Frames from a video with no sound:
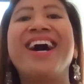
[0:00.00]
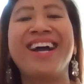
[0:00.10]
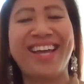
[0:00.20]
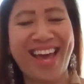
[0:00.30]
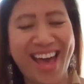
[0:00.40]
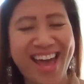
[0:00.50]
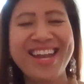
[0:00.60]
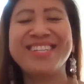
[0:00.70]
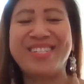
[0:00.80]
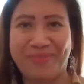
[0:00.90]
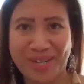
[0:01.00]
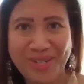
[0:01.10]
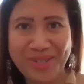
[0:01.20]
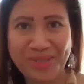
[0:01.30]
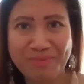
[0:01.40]
again, a
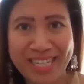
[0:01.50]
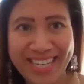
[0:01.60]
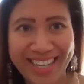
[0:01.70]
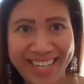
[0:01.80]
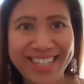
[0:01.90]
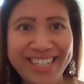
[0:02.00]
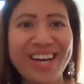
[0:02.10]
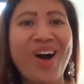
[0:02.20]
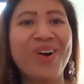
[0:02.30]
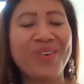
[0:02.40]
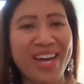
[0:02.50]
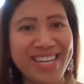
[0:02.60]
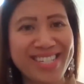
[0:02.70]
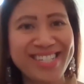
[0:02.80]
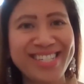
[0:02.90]
spiritual being,
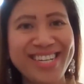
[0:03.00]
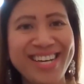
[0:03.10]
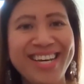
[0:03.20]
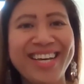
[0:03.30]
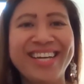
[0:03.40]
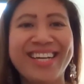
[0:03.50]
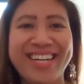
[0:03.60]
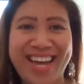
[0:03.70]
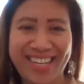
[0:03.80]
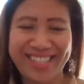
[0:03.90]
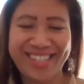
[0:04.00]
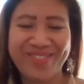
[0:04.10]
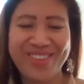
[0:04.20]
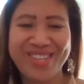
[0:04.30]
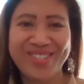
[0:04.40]
always
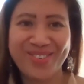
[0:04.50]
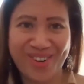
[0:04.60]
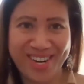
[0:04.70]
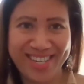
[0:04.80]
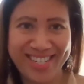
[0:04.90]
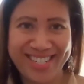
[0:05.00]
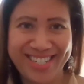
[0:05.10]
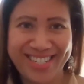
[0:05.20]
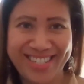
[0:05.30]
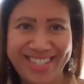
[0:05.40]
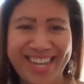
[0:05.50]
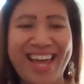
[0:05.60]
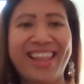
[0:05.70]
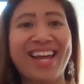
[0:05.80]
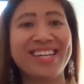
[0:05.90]
connected with Source.
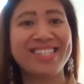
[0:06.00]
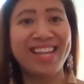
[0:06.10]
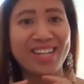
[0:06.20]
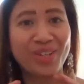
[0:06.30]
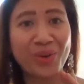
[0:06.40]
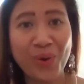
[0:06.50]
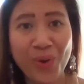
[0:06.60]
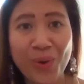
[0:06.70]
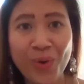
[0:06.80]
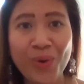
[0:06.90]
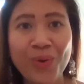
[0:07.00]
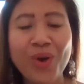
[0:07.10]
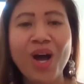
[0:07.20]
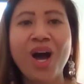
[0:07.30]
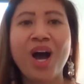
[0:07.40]
And let us let
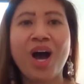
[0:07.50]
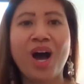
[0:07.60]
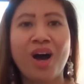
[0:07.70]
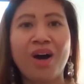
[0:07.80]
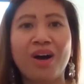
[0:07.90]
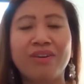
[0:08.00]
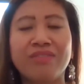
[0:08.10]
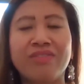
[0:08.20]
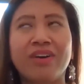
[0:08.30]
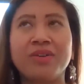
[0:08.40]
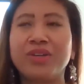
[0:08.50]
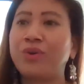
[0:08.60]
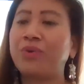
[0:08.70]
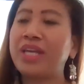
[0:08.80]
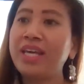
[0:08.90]
go of, you
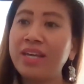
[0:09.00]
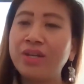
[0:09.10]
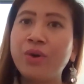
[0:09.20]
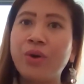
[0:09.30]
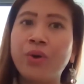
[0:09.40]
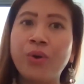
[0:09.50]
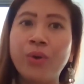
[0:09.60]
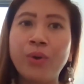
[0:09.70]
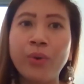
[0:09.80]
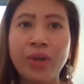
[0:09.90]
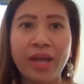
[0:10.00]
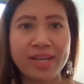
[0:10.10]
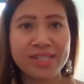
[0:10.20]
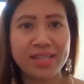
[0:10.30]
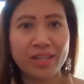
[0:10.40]
know, ego. Let
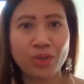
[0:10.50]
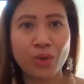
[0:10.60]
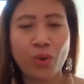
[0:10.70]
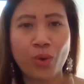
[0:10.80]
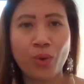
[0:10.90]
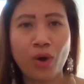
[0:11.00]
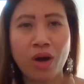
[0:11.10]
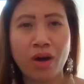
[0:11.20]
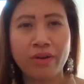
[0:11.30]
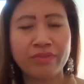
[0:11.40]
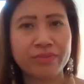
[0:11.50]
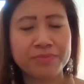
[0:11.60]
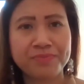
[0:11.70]
us let go of